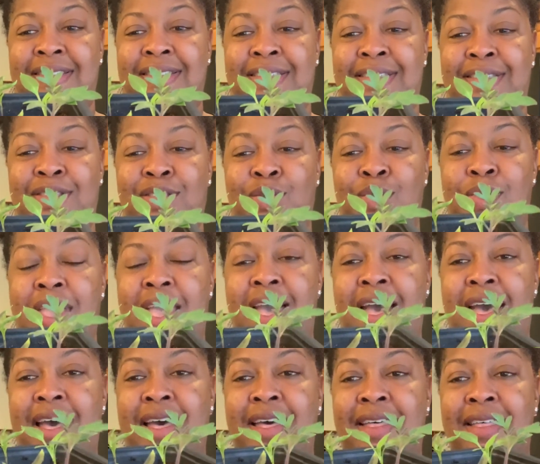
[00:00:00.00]
So
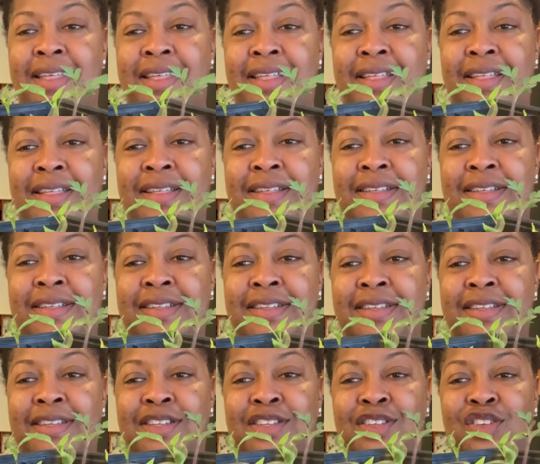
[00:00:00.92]
yeah,
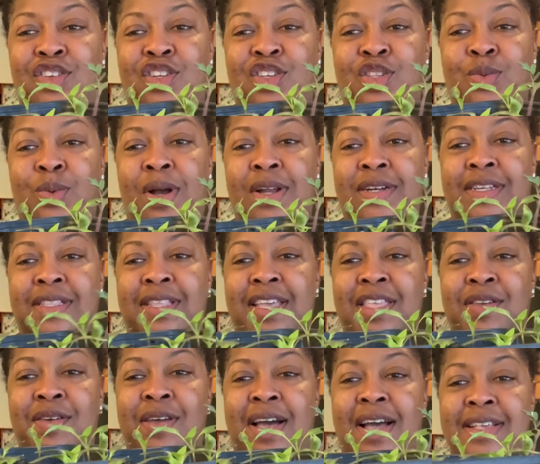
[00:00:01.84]
just wanted to let you
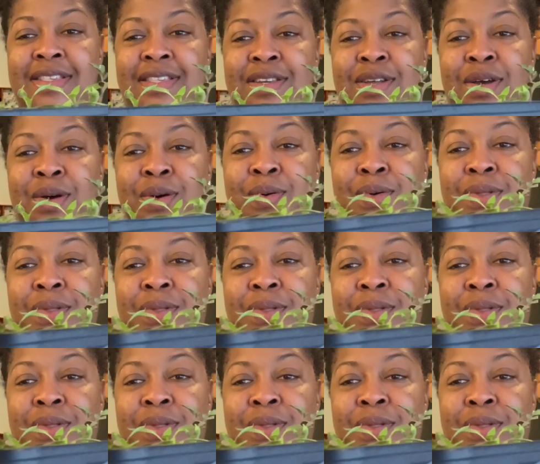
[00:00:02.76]
guys know